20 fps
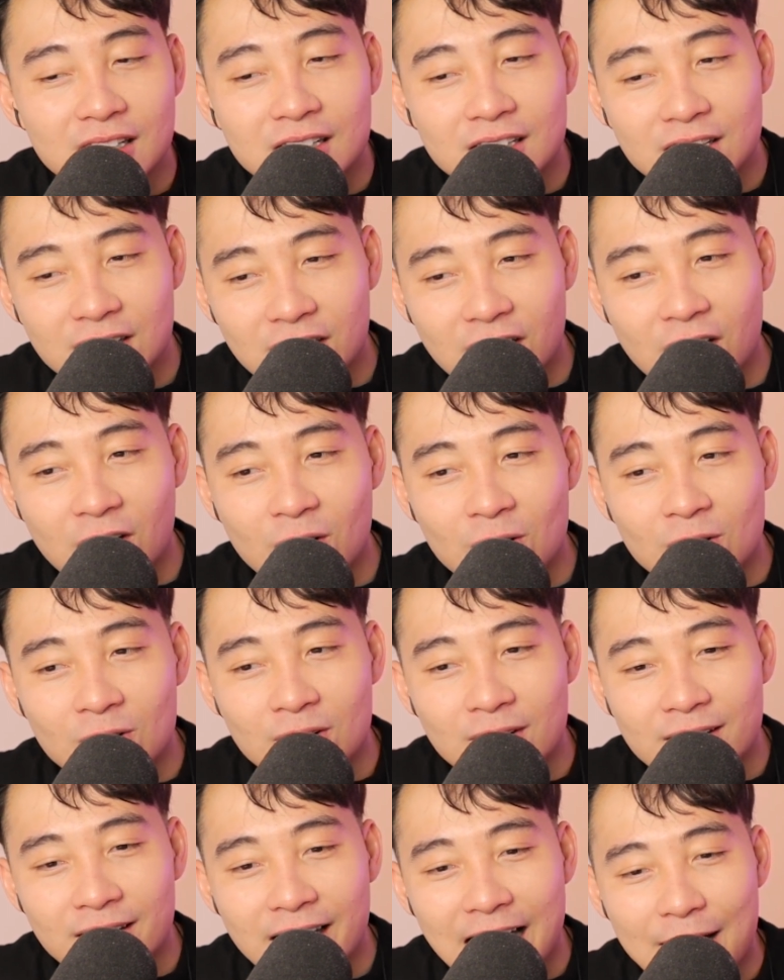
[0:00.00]

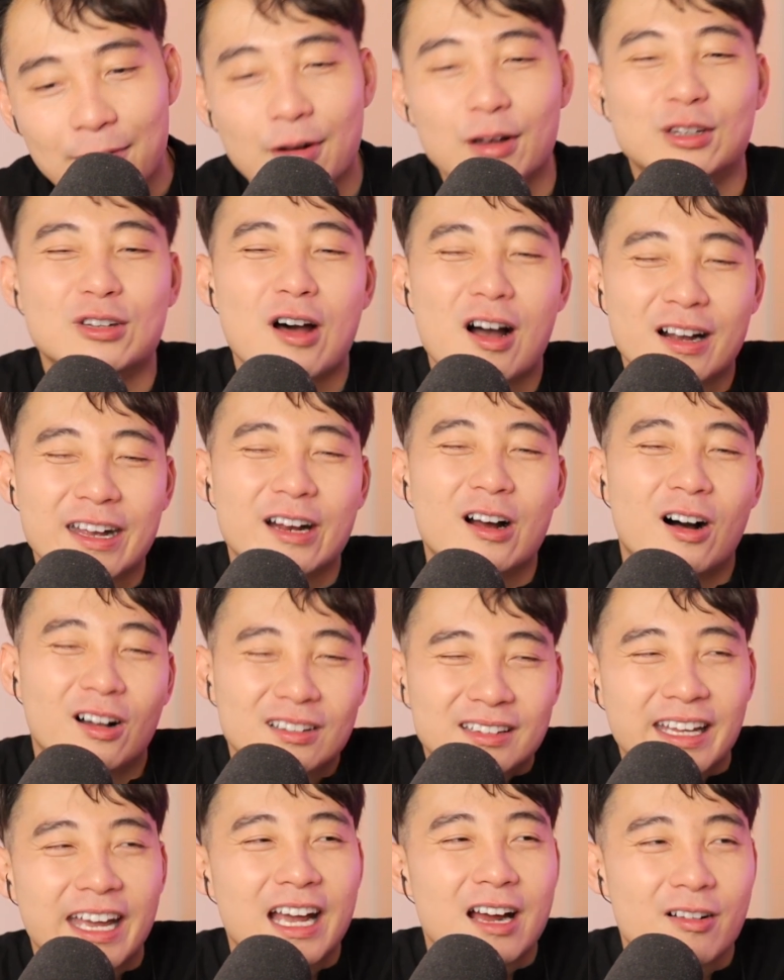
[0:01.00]
And we were talking
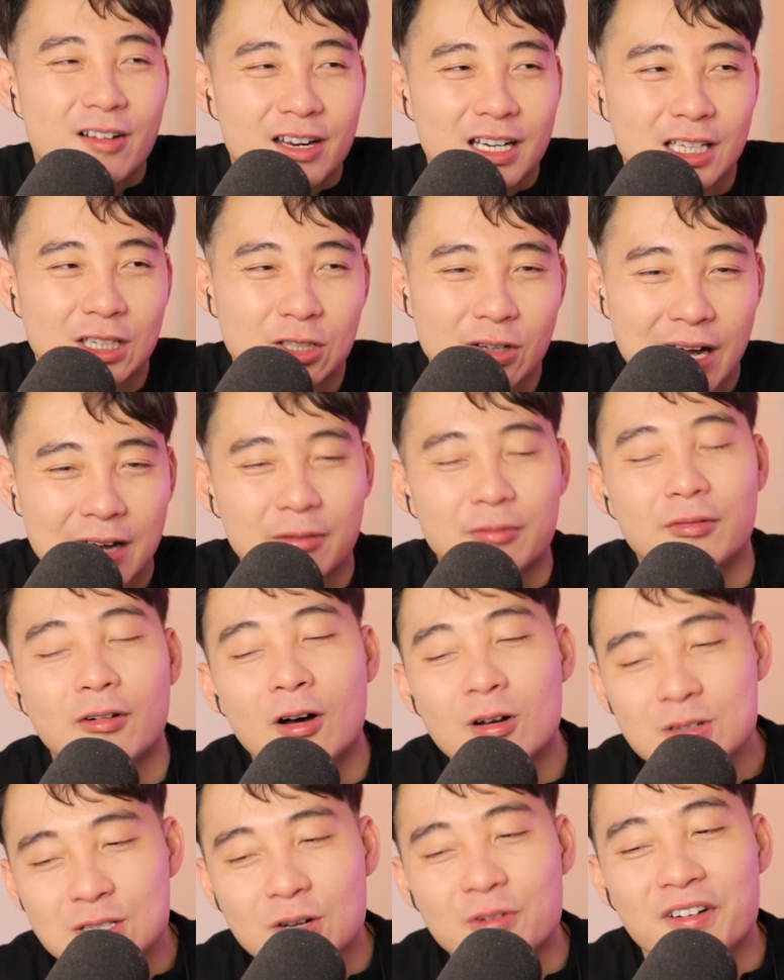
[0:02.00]
all day already too. And
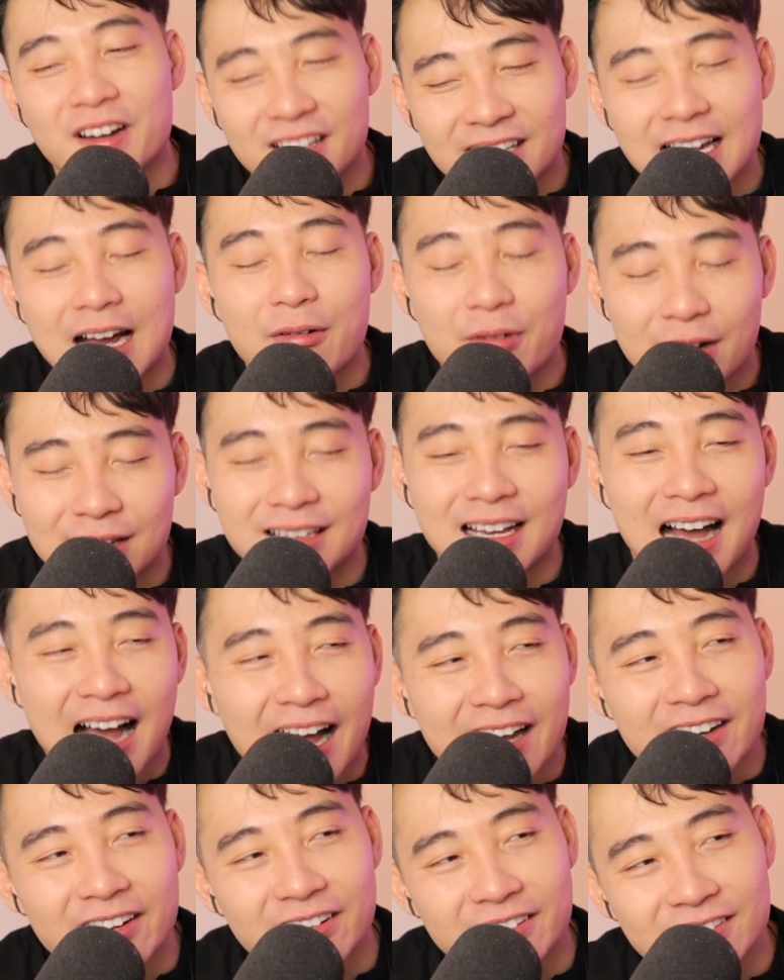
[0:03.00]
also we are
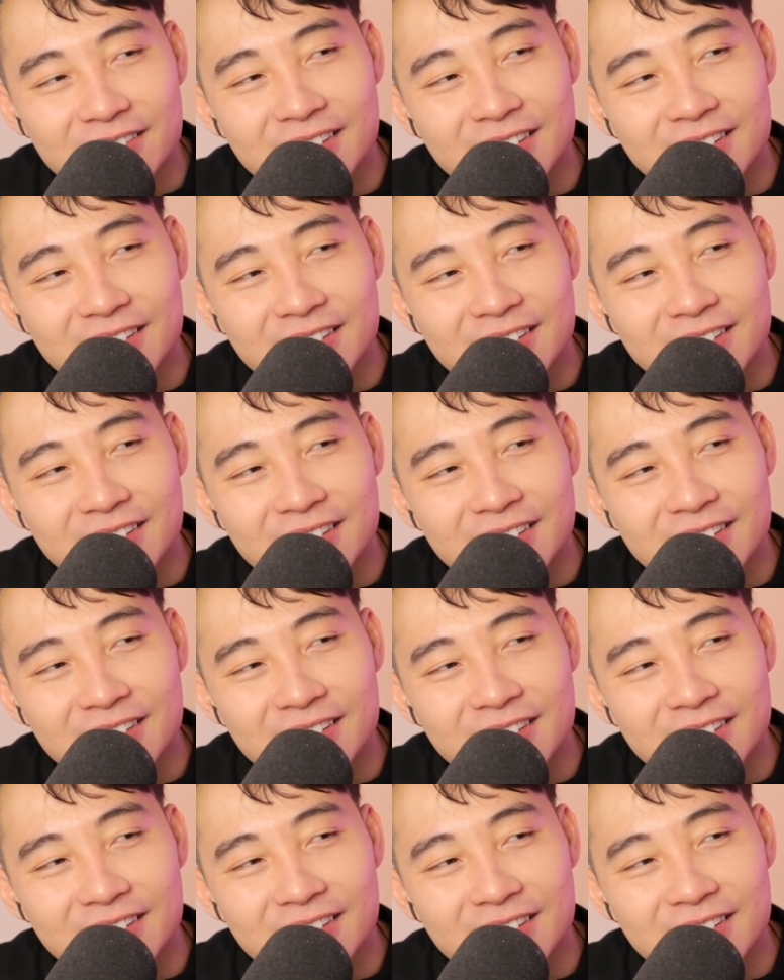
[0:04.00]
tired.